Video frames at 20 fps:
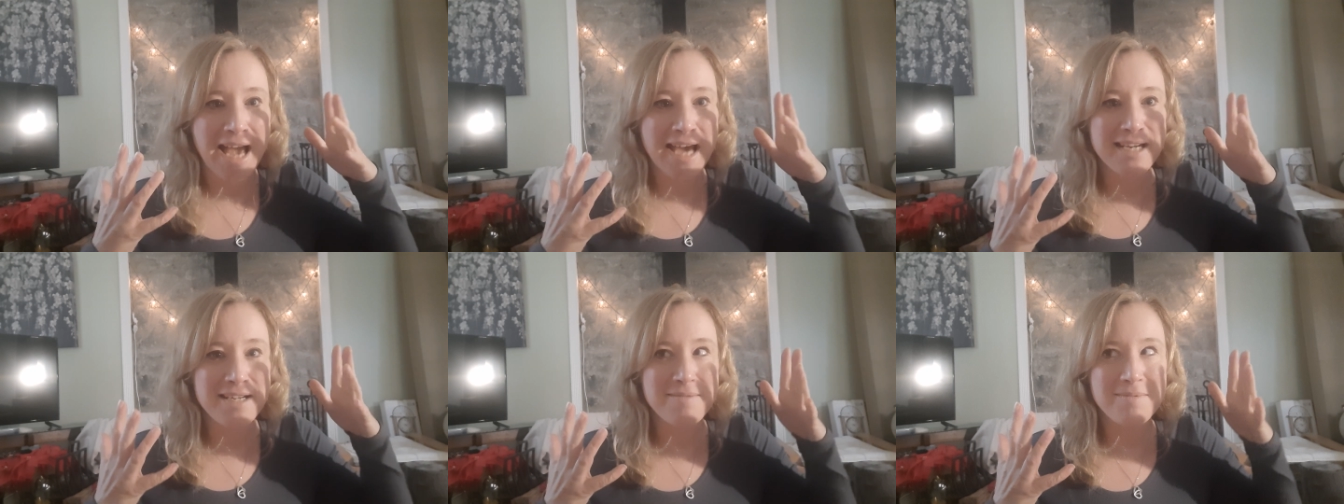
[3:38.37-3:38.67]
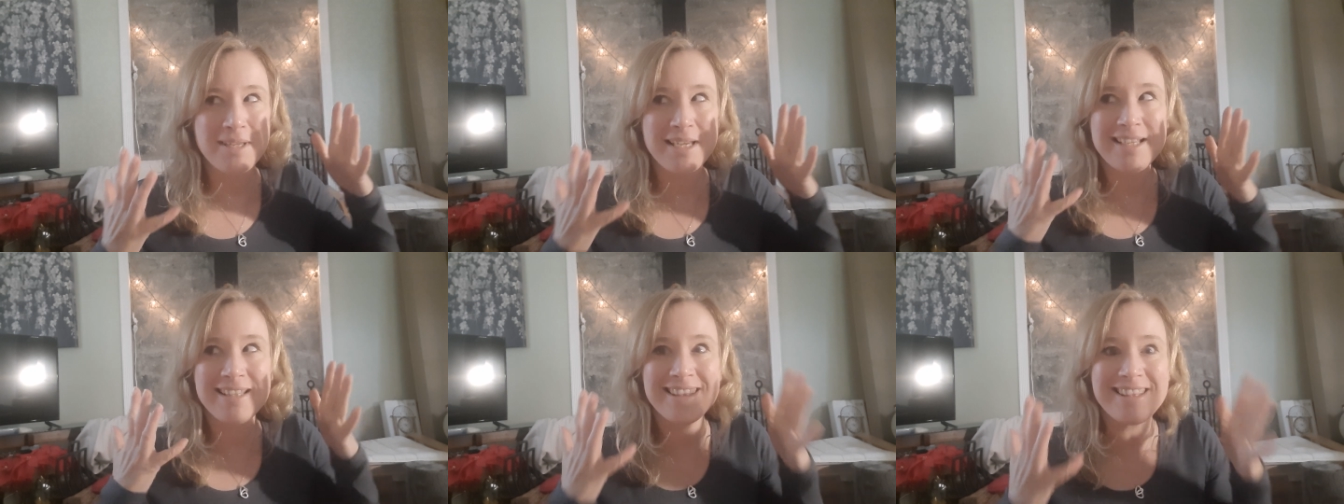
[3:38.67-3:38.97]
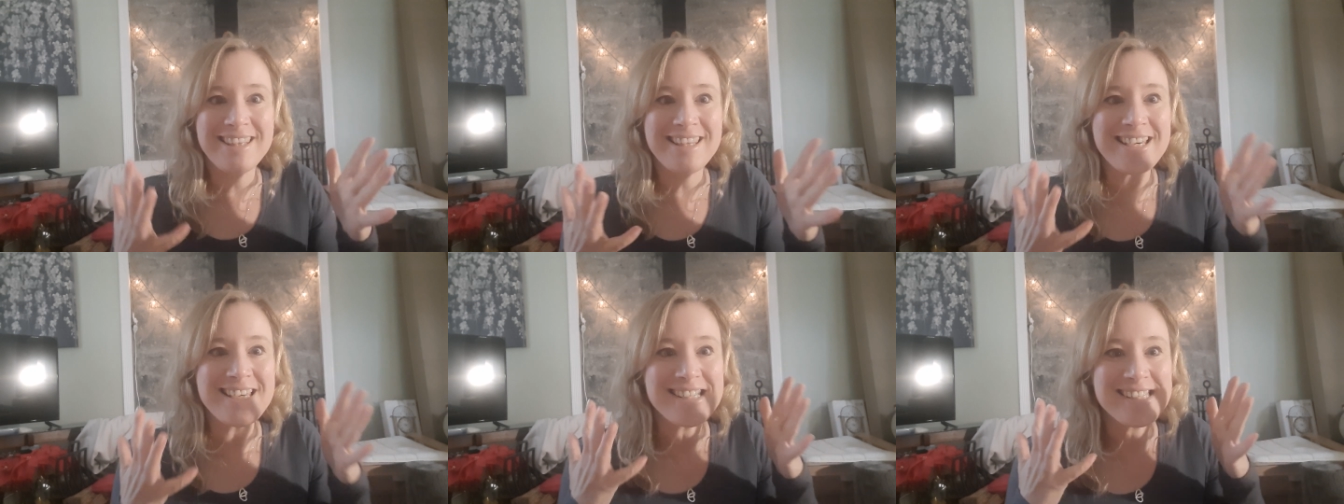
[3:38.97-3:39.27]
And I'm
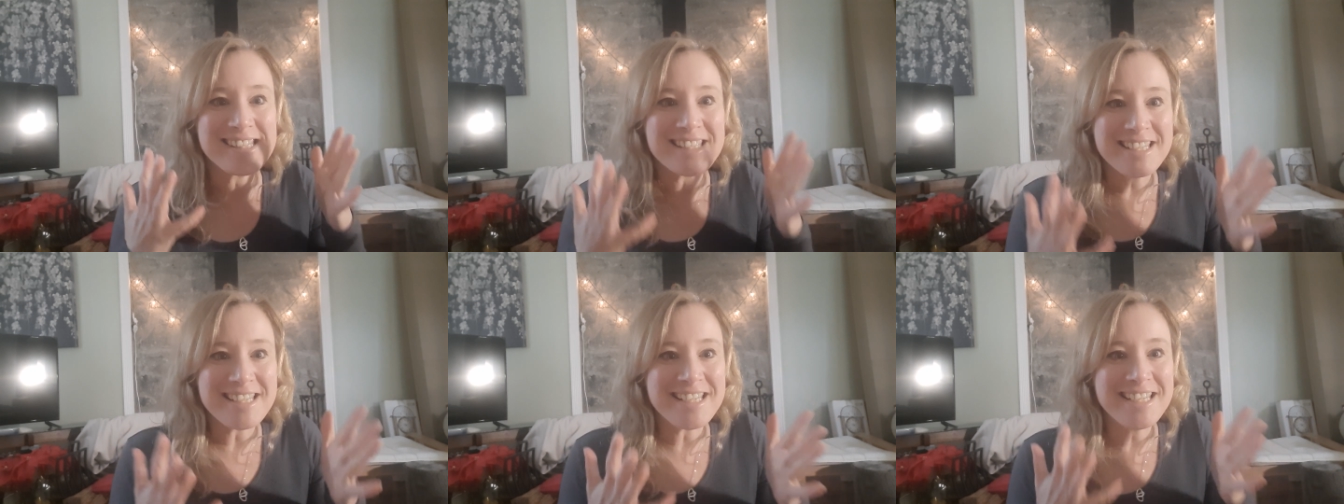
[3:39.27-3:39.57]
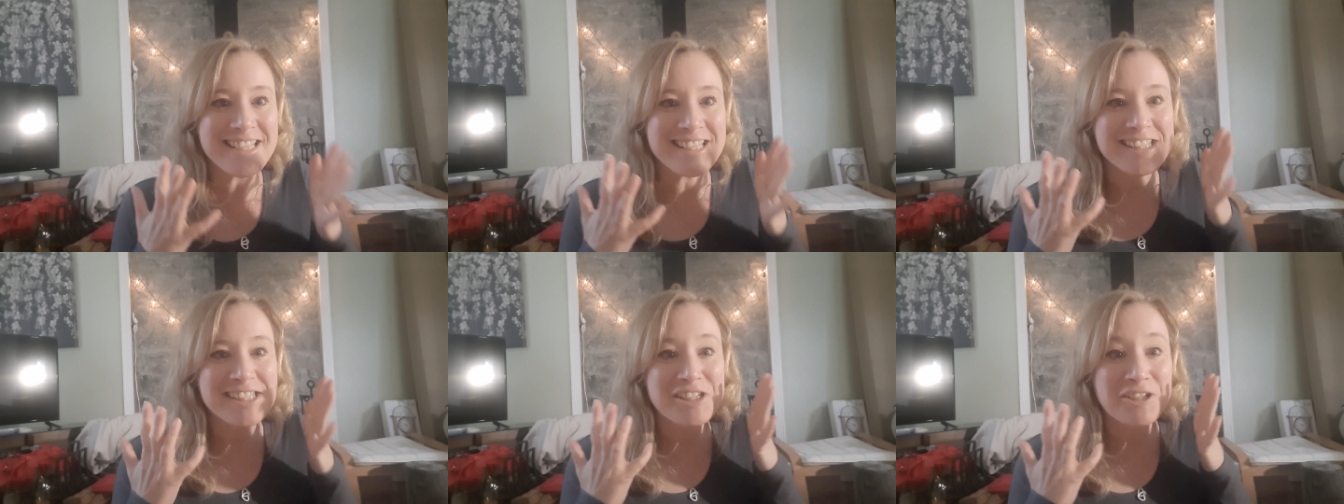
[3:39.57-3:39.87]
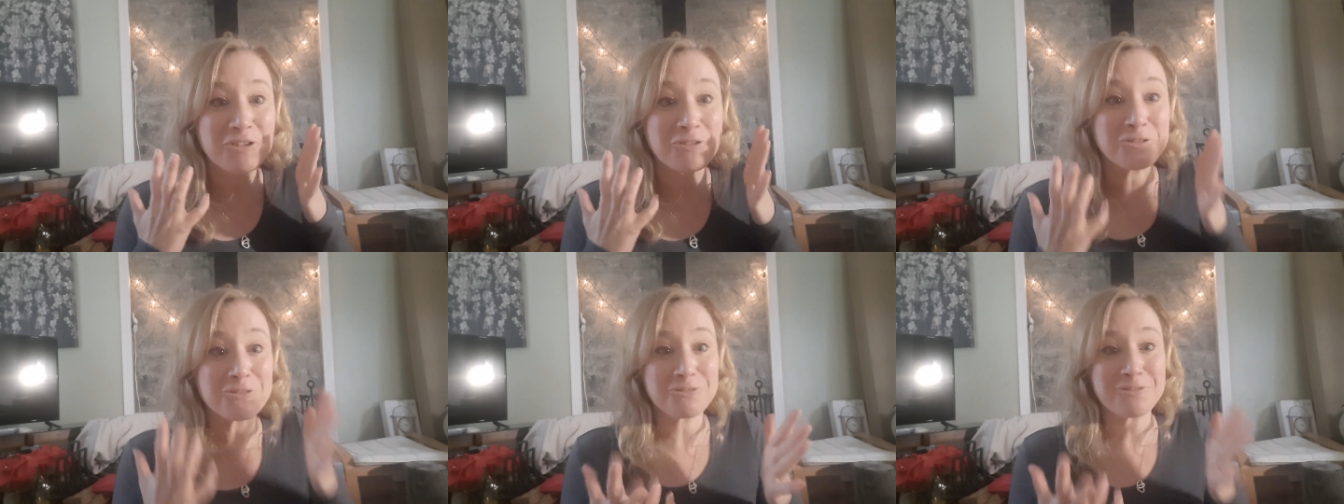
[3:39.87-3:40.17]
like, this is
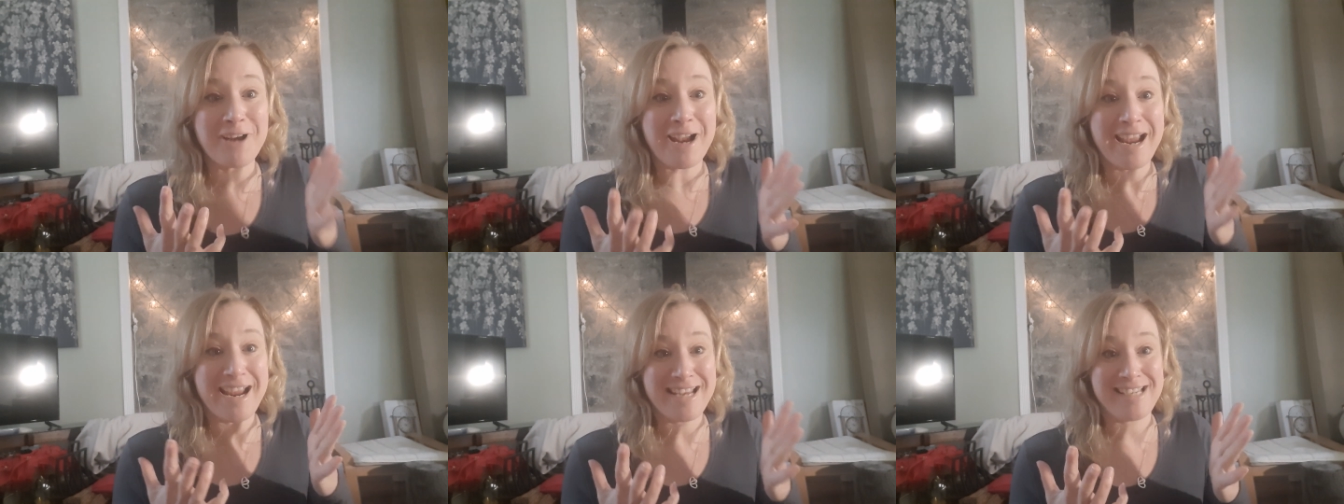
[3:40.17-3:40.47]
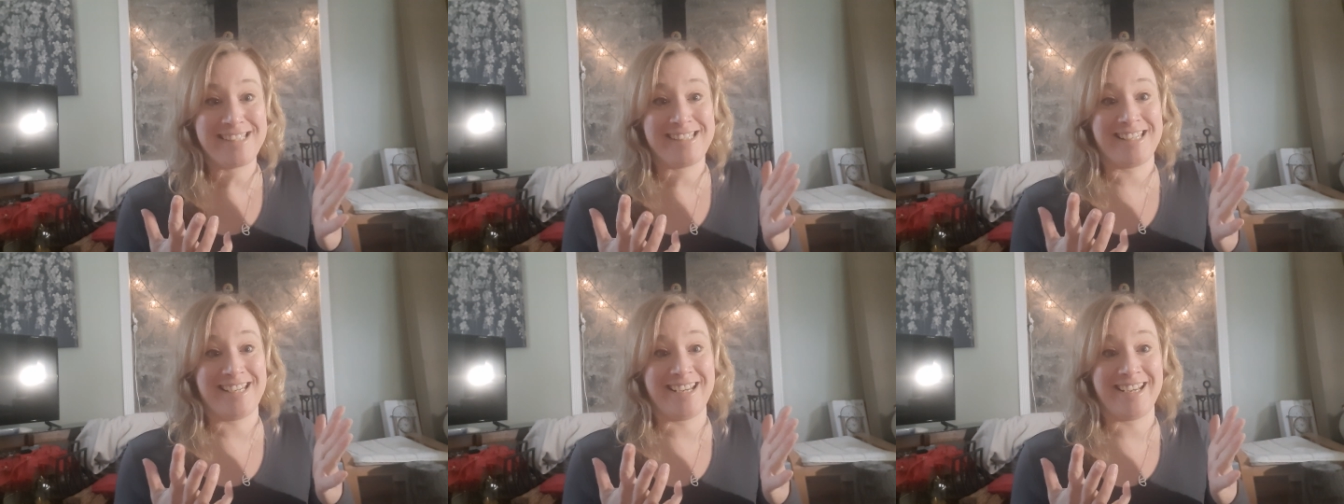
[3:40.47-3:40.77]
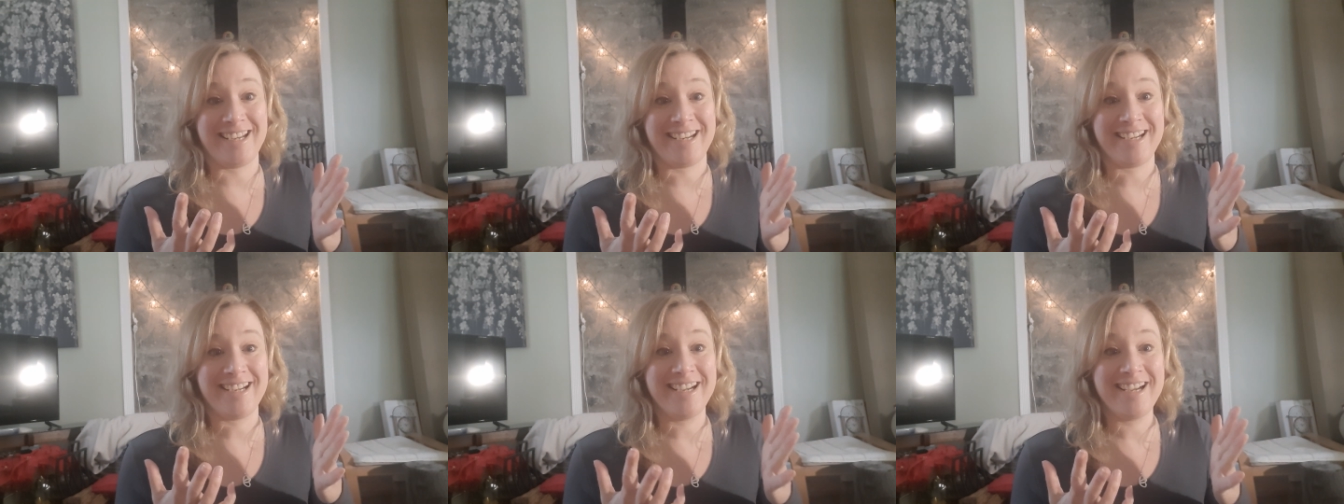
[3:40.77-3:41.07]

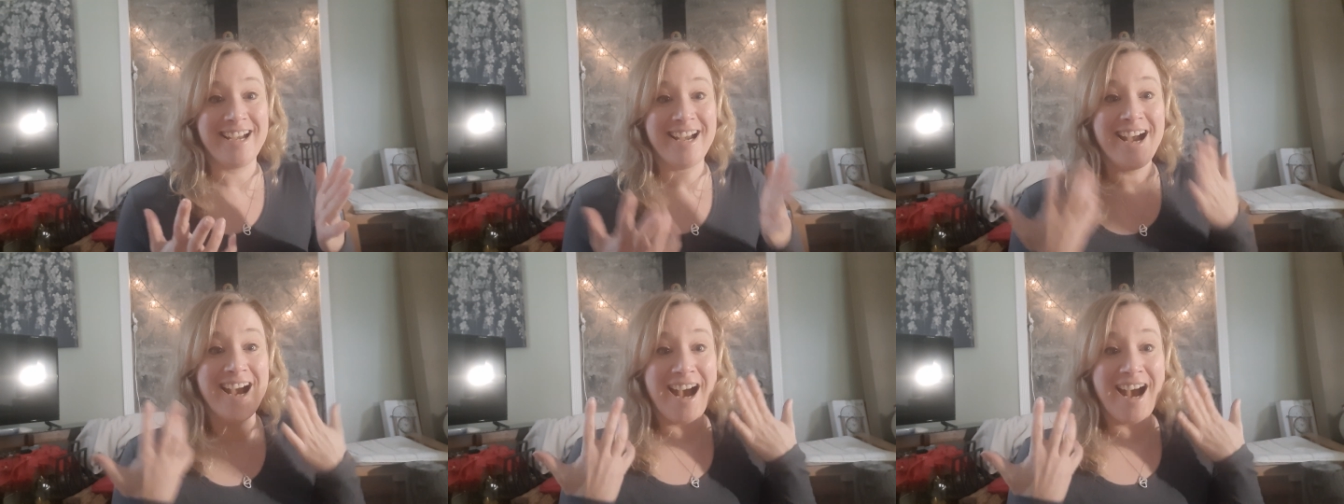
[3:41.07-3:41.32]
crazy.